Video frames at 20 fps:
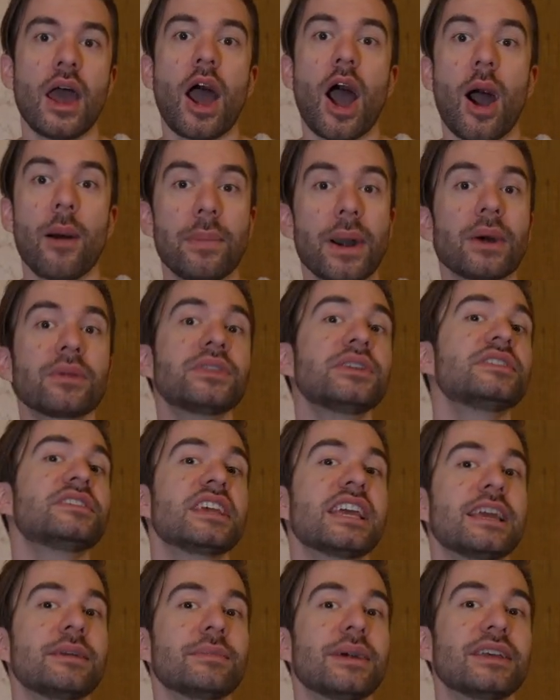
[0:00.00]
about the
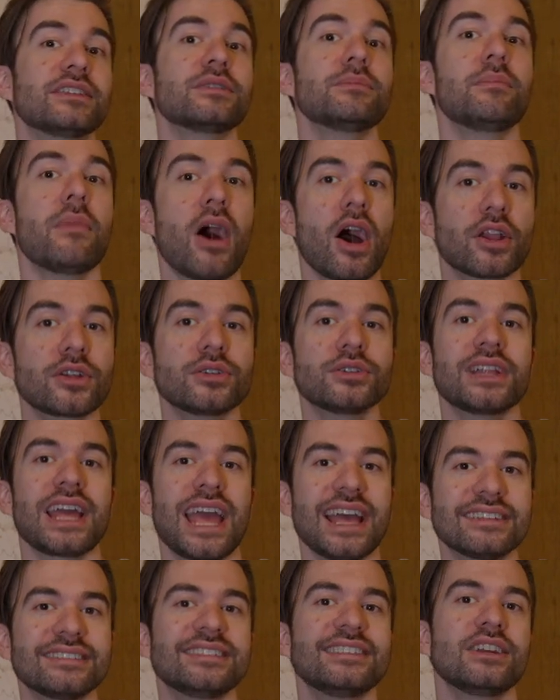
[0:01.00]
same as a modern
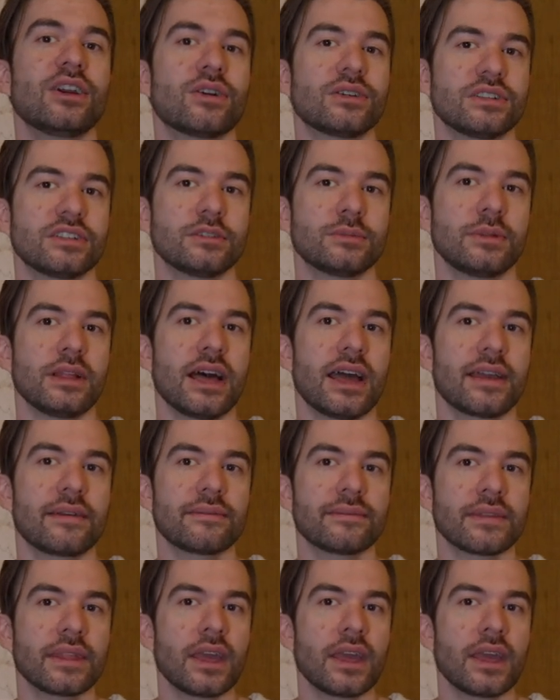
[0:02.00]
SDR display.